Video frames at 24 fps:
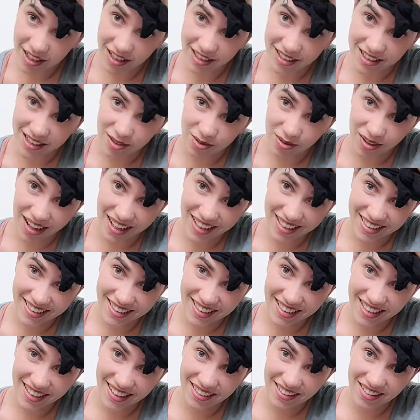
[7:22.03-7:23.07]
like it's wet
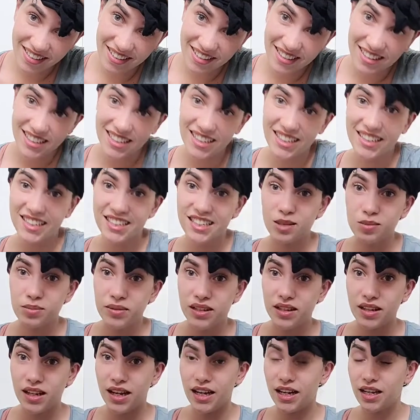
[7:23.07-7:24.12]
in there. And it's
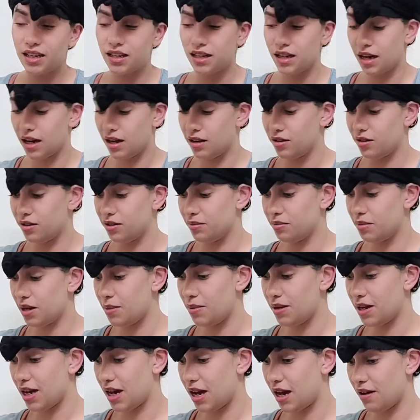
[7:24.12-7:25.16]
been like, I don't know,
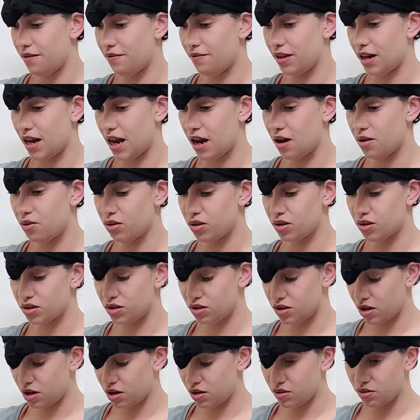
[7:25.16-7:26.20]
maybe half an hour or
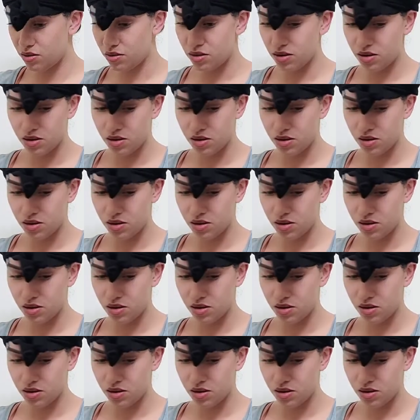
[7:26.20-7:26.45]
so.